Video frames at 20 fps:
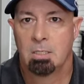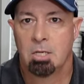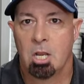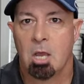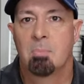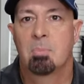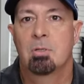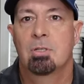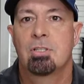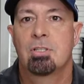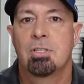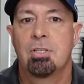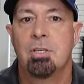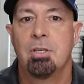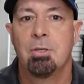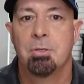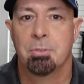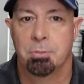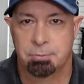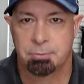Number
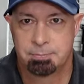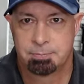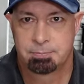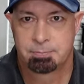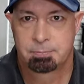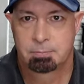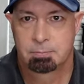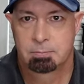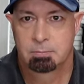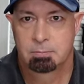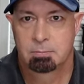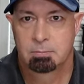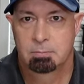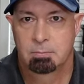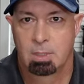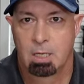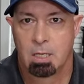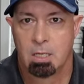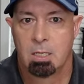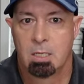two,
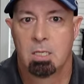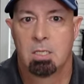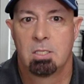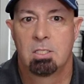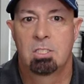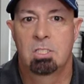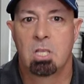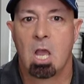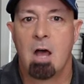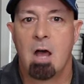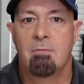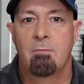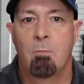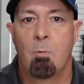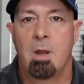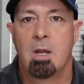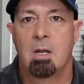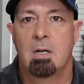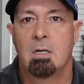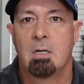
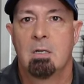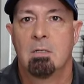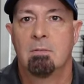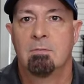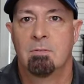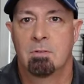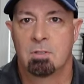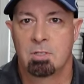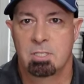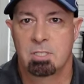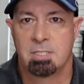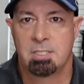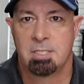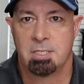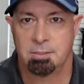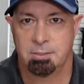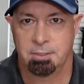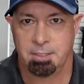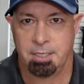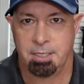software
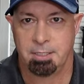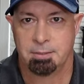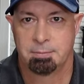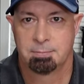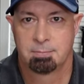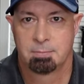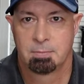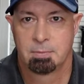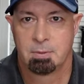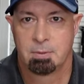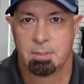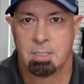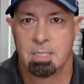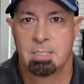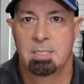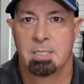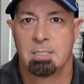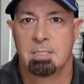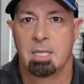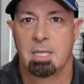versatility.
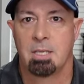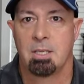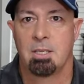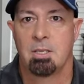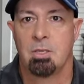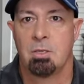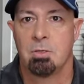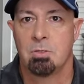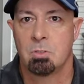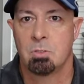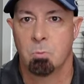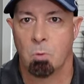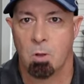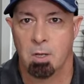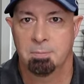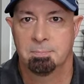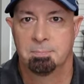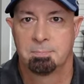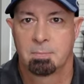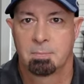This is a huge
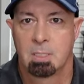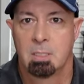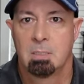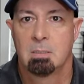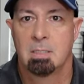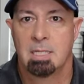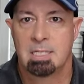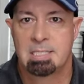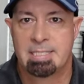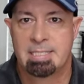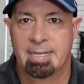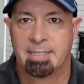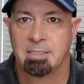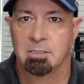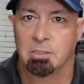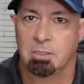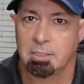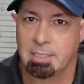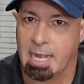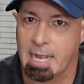one. Let's take
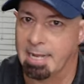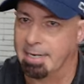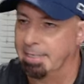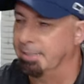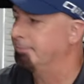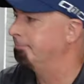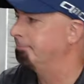a look at